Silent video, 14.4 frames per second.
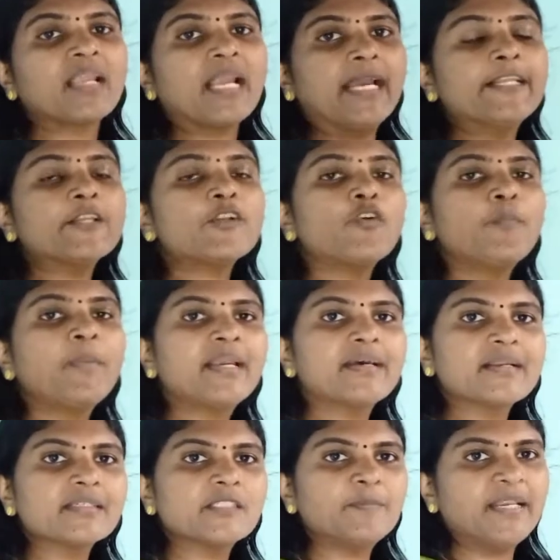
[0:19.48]
anaerobic
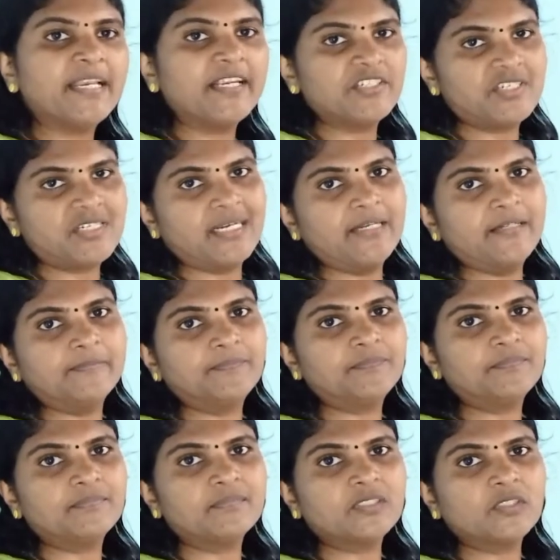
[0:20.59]
respiration.
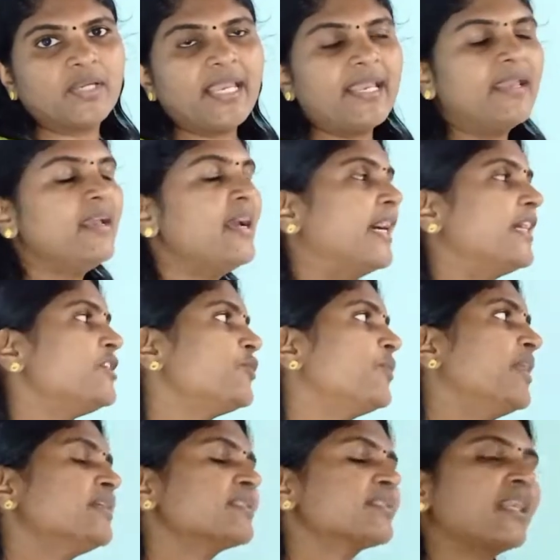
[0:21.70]
Okay, and
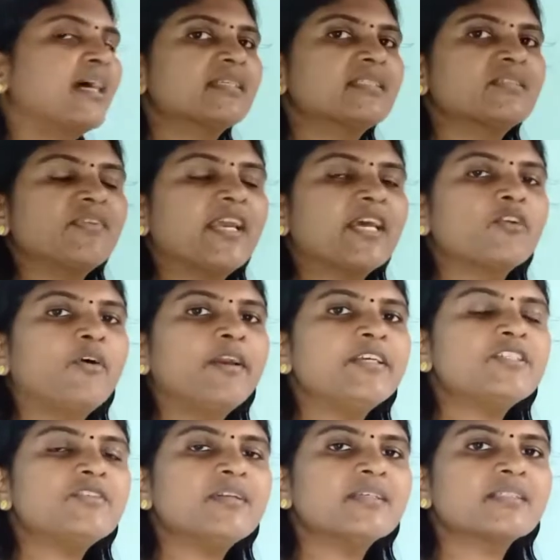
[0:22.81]
today's class we are going
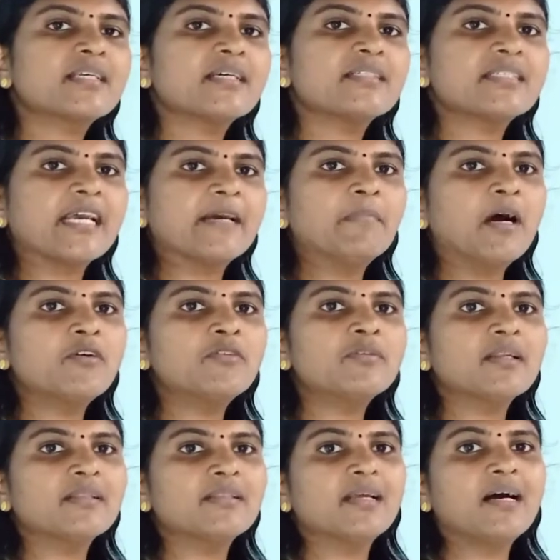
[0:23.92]
to discuss
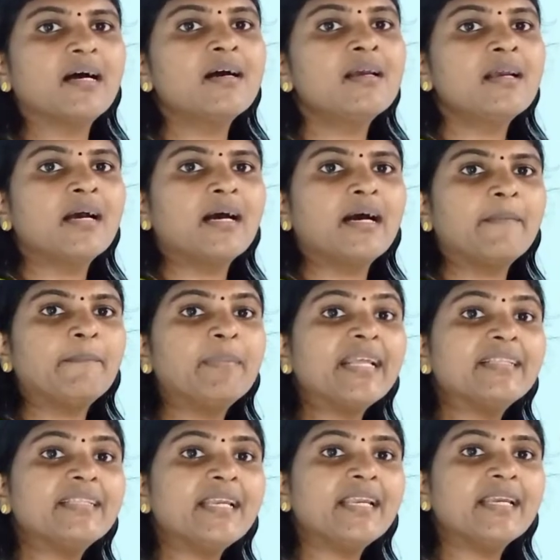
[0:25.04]
about the
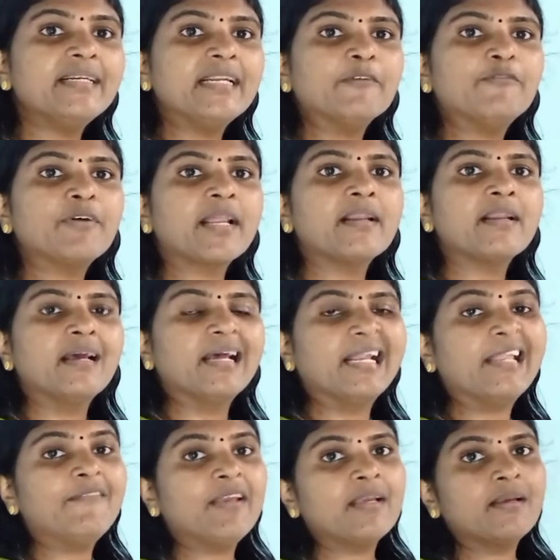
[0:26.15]
breathing in different
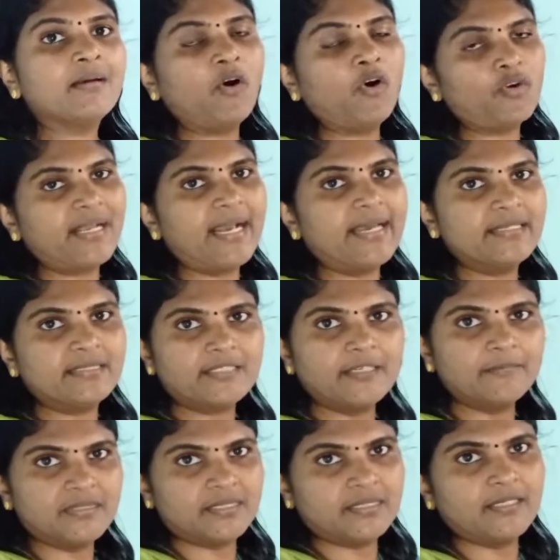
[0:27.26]
living
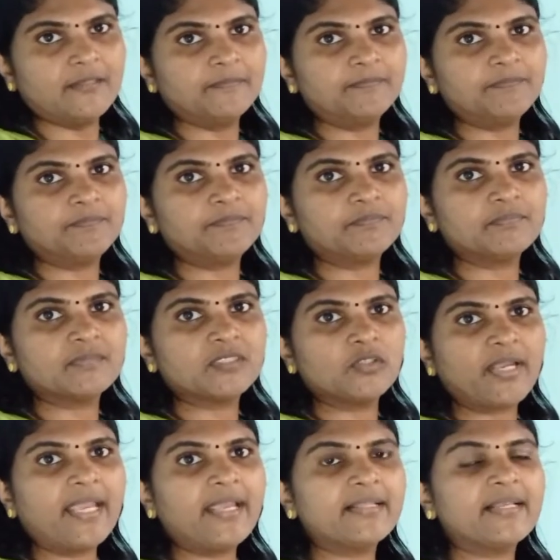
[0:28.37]
organisms.
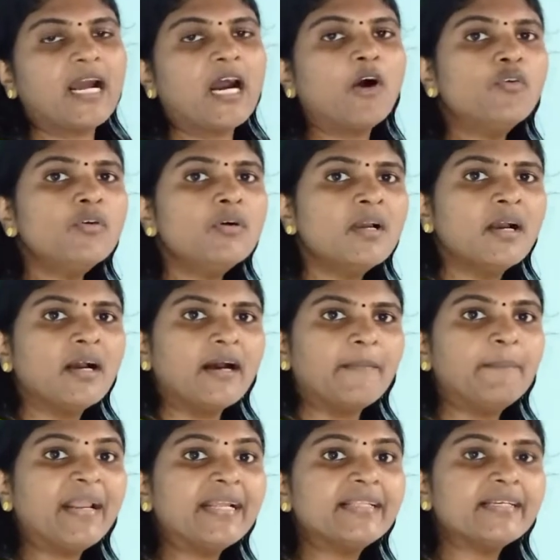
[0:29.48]
Okay, then how
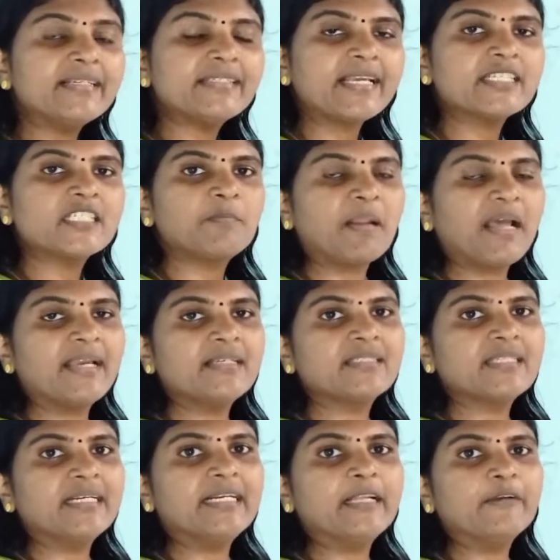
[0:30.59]
breathing takes place
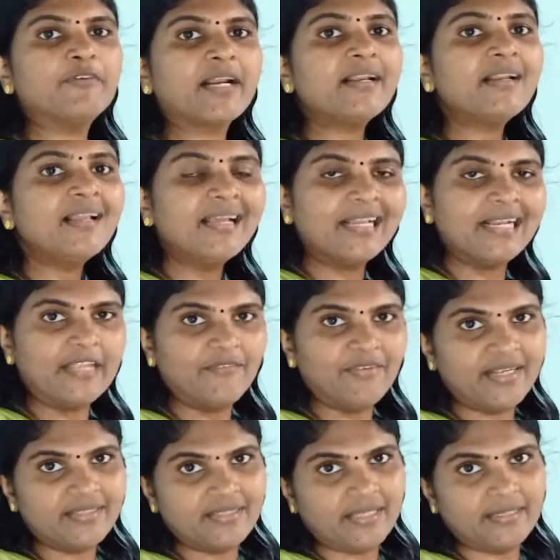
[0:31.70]
in different
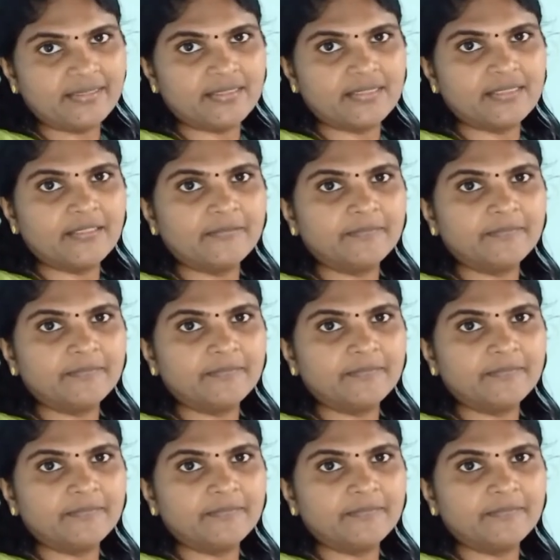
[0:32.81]
living things,